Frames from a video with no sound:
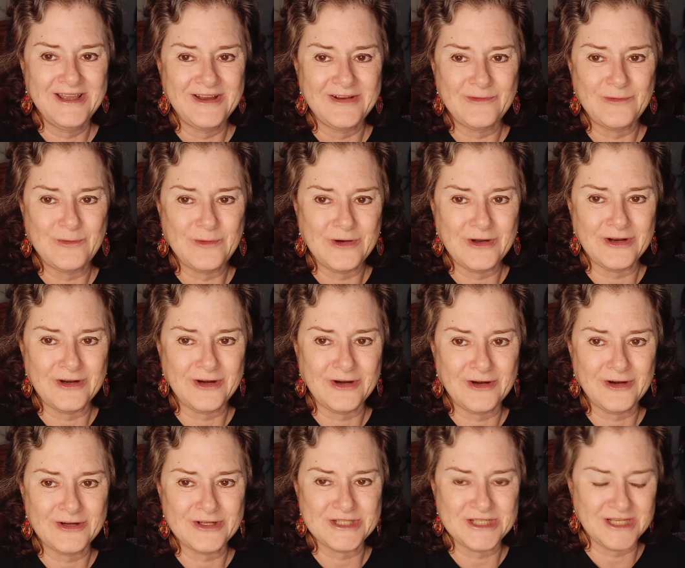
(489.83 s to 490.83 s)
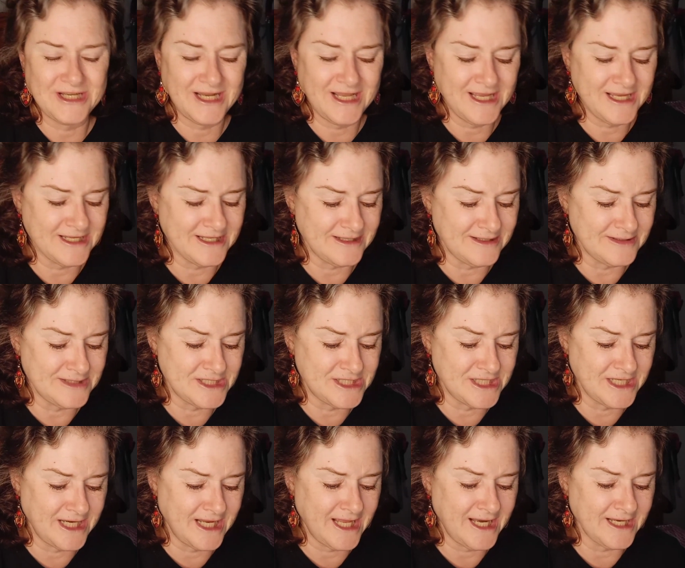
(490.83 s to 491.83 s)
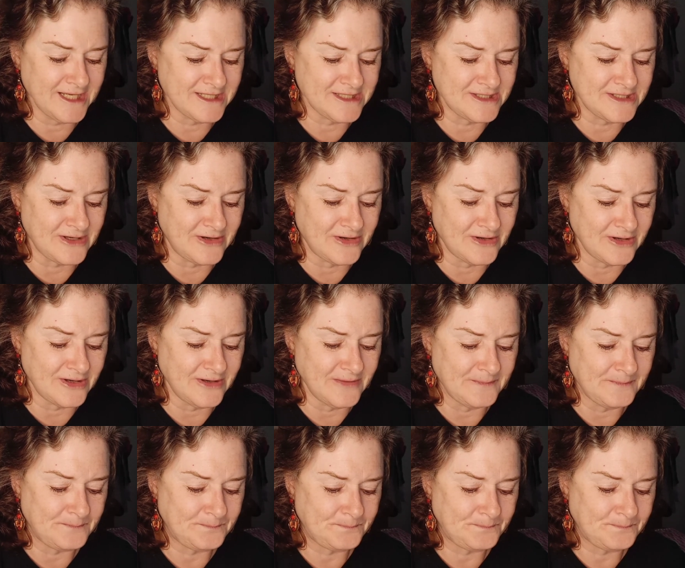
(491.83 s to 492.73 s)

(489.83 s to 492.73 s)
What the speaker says: what her genetics are.